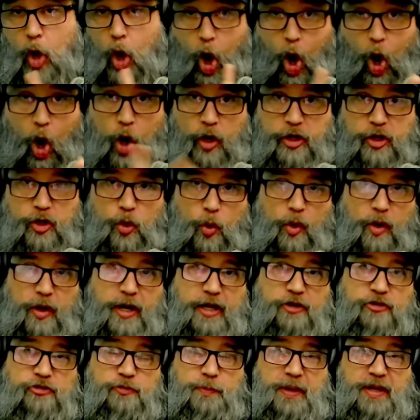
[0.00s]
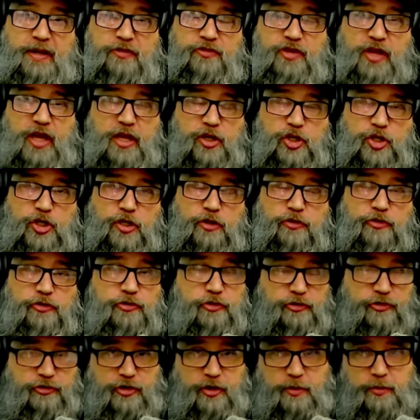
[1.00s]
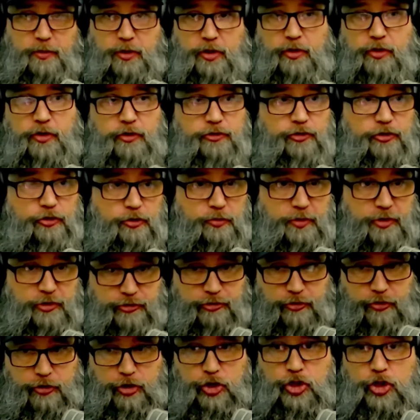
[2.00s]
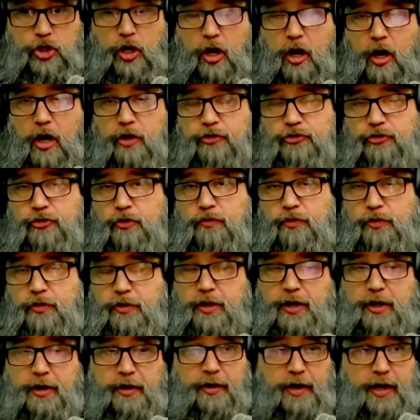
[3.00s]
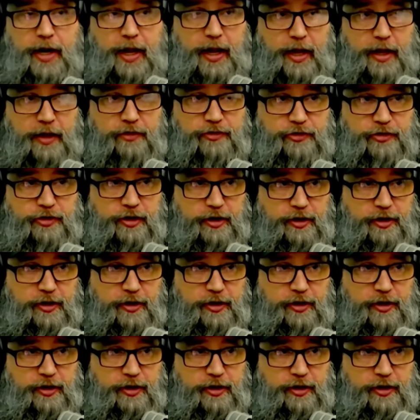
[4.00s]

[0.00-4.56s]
Are your expectations similar to Mr. Shah's over there at